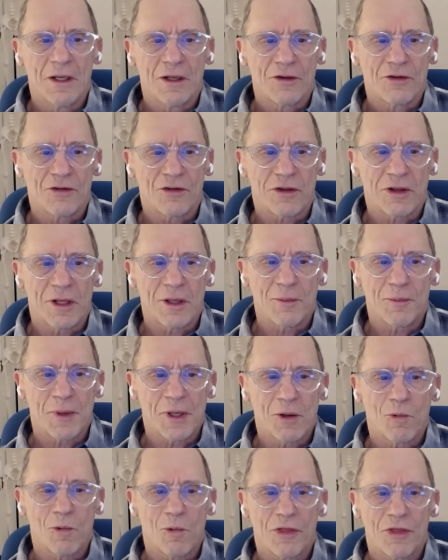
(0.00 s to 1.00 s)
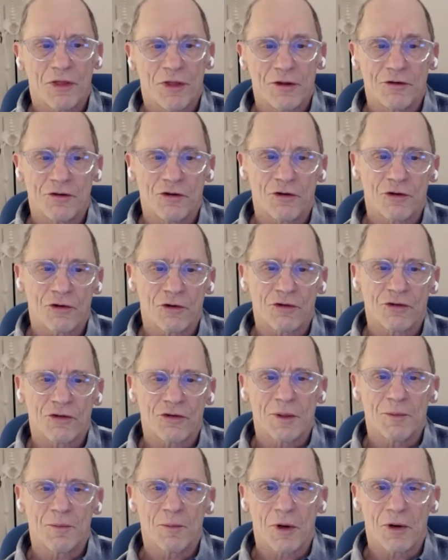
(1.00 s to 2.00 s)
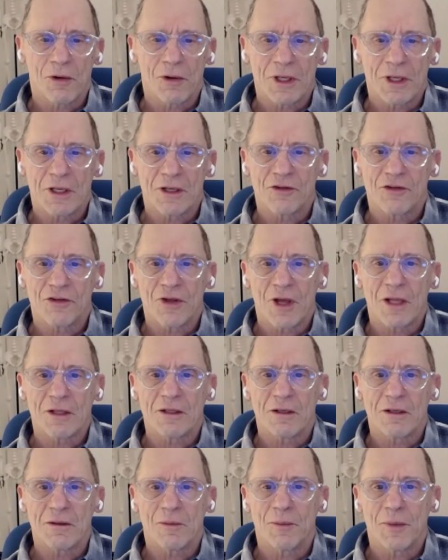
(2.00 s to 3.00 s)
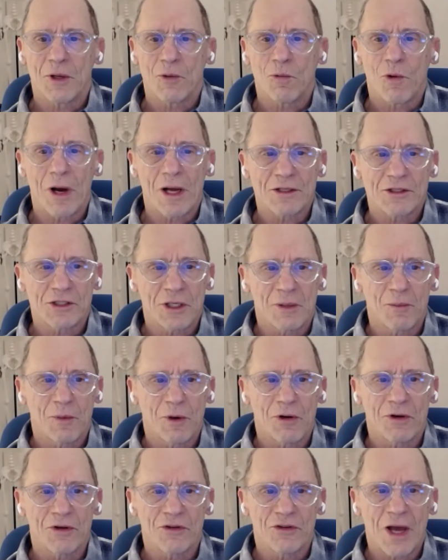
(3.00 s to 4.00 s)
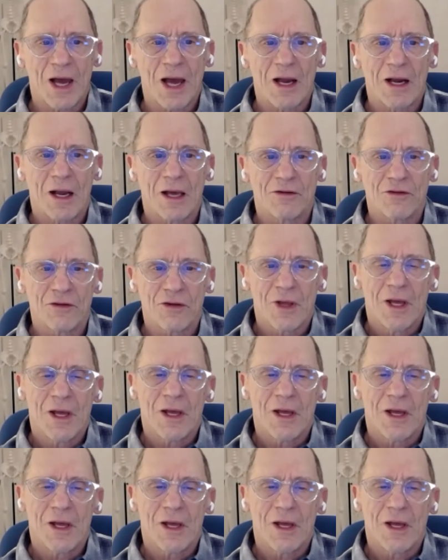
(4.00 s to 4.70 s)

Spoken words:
sleeping with the jersey Murray had sent him and watching Murray's highlights